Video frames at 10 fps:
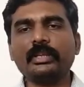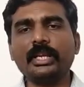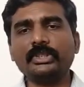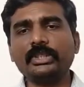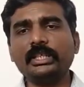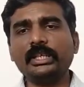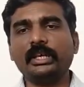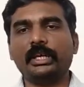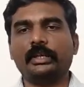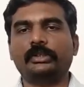
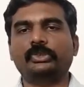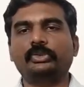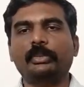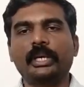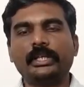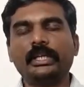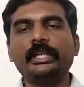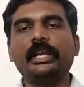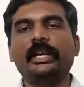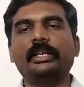Actually, pneumatic
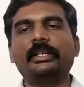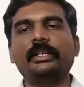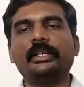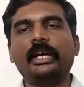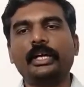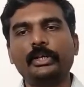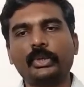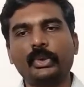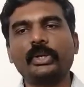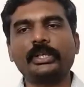and
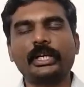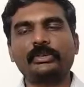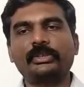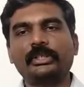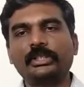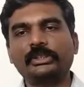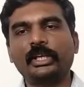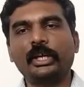hydraulic actuators